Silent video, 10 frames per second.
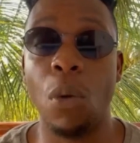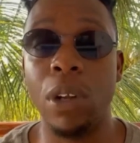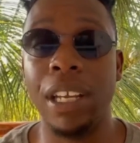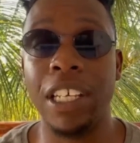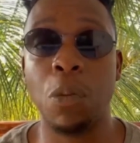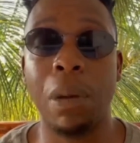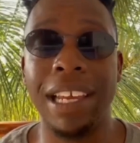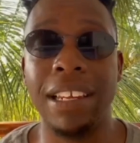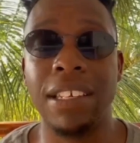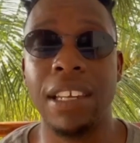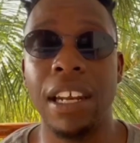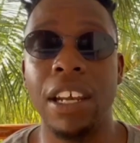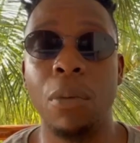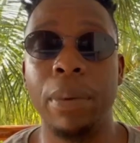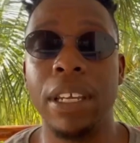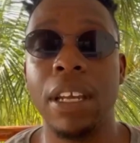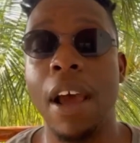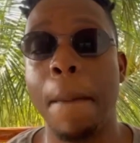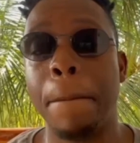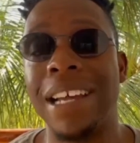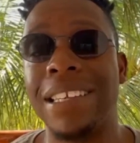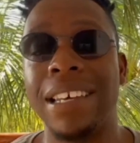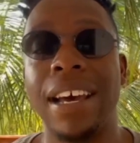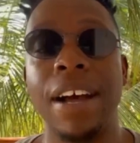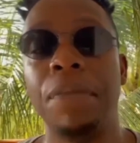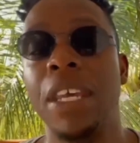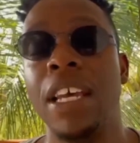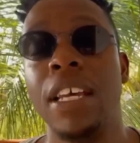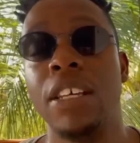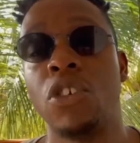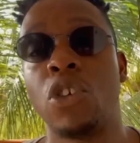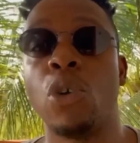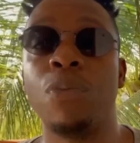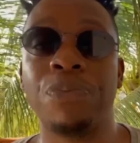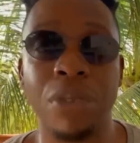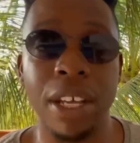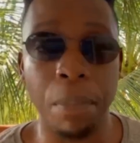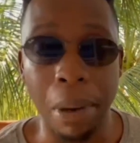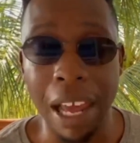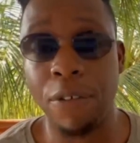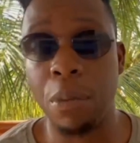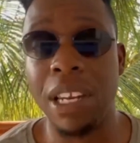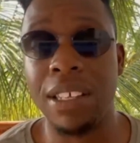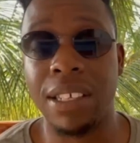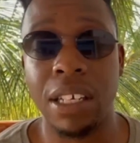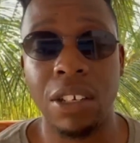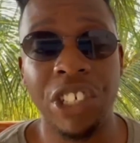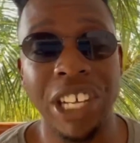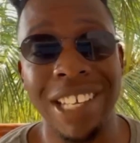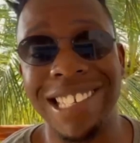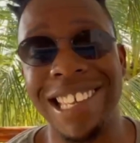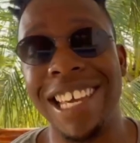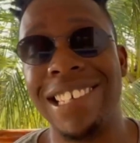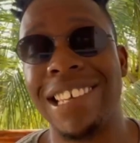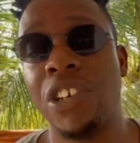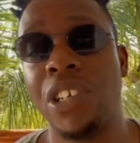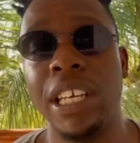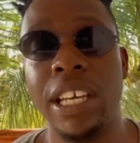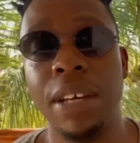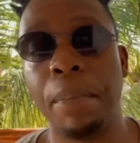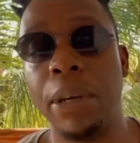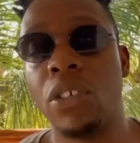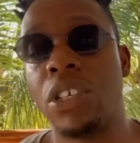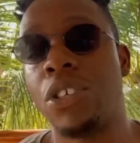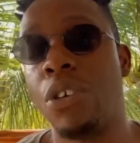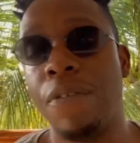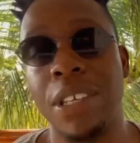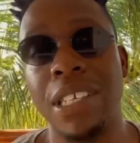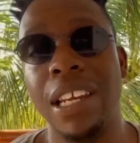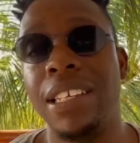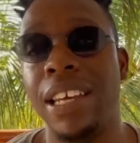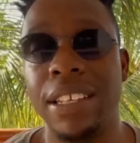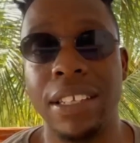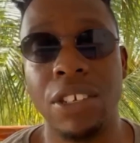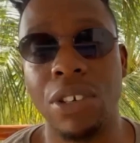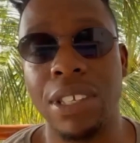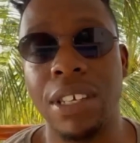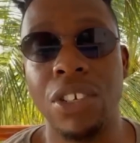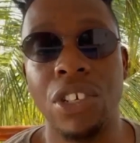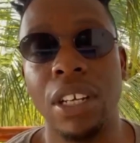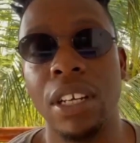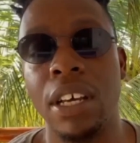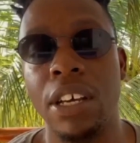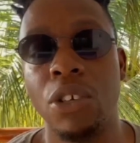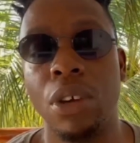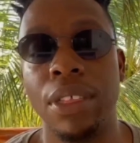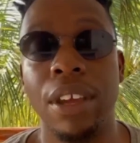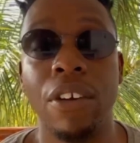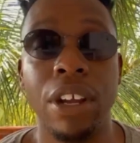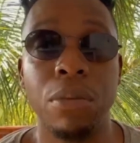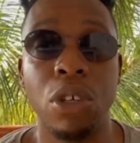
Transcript: will explain this in a little bit, but uh, so the platform in itself, SharedStake, is actually built to facilitate the transition to Ethereum